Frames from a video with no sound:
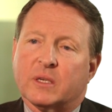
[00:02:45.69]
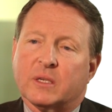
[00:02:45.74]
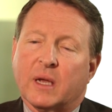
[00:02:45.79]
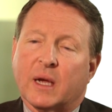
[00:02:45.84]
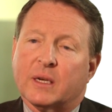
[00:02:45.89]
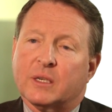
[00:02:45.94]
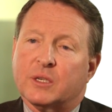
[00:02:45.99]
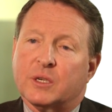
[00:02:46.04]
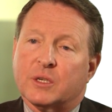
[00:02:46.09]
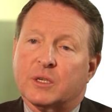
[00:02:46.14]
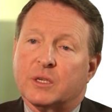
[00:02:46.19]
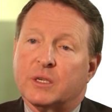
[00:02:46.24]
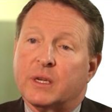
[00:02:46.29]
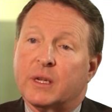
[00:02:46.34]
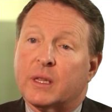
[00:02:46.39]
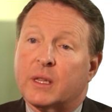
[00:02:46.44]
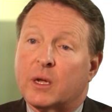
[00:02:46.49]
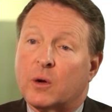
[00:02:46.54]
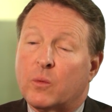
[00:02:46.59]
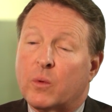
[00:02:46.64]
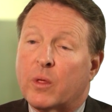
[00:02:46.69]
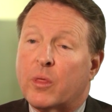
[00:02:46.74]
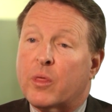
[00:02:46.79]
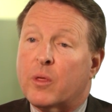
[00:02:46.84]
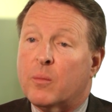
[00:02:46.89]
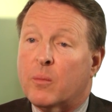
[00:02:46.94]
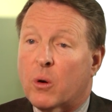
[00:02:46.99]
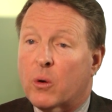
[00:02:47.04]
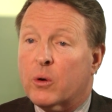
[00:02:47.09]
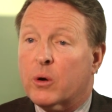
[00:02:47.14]
not just dealing with the
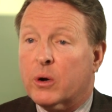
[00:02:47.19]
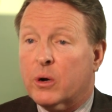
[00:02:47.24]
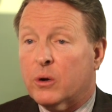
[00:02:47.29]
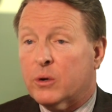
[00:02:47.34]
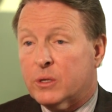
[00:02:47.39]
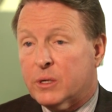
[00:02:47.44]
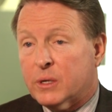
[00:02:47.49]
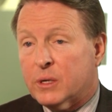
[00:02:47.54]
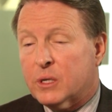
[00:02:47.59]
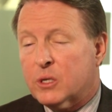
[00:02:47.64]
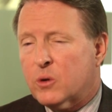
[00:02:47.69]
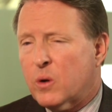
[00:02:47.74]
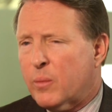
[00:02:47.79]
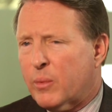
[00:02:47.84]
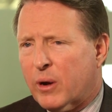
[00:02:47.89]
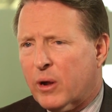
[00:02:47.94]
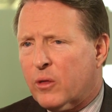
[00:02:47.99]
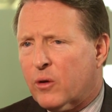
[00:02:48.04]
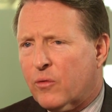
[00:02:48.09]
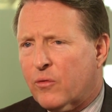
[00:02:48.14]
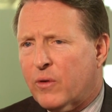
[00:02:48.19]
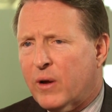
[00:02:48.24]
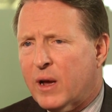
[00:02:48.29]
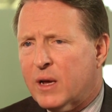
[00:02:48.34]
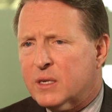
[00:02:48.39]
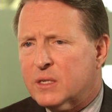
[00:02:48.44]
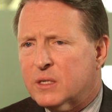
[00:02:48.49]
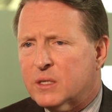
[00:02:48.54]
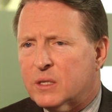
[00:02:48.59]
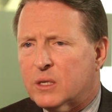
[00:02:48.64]
motorcoach industry, but other
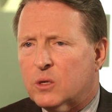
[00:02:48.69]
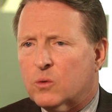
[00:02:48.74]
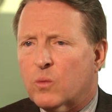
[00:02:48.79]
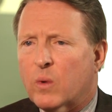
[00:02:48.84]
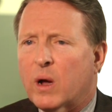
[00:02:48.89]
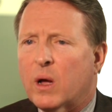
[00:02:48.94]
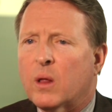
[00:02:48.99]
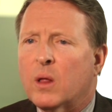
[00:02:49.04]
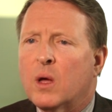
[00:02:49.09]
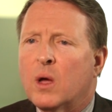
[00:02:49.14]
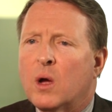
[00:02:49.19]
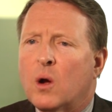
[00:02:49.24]
facets as well.